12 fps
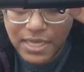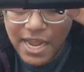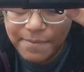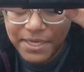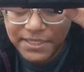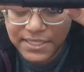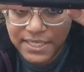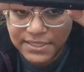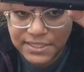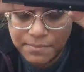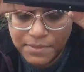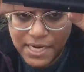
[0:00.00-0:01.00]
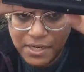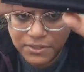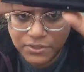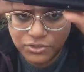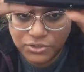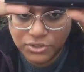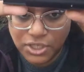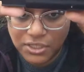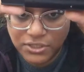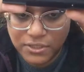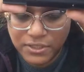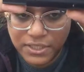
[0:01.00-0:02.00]
I have my Tesla, but I also
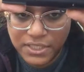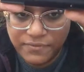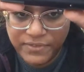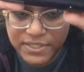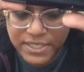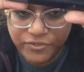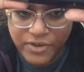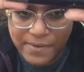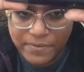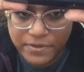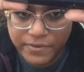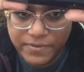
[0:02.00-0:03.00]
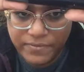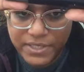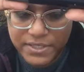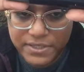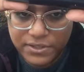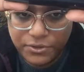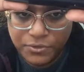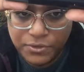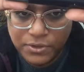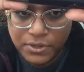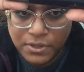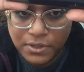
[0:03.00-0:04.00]
charge other EVs. I drive other EVs too.
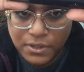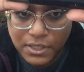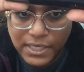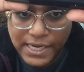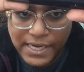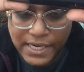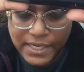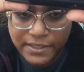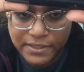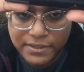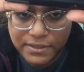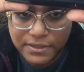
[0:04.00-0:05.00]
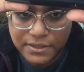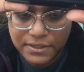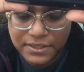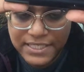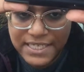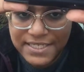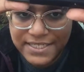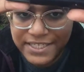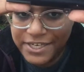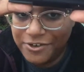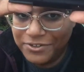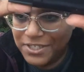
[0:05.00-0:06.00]
And this
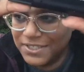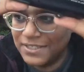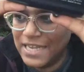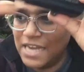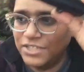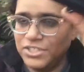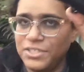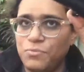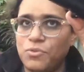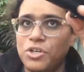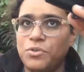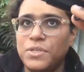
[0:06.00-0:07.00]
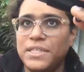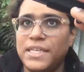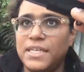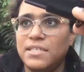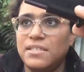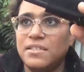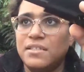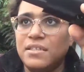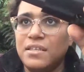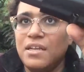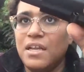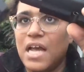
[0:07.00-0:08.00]
here doesn't actually work with this.
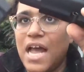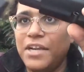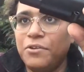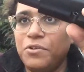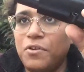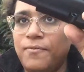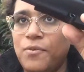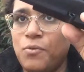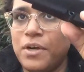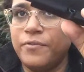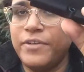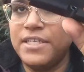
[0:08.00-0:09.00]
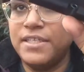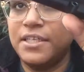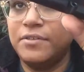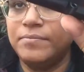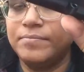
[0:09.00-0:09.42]
I don't know for what reason.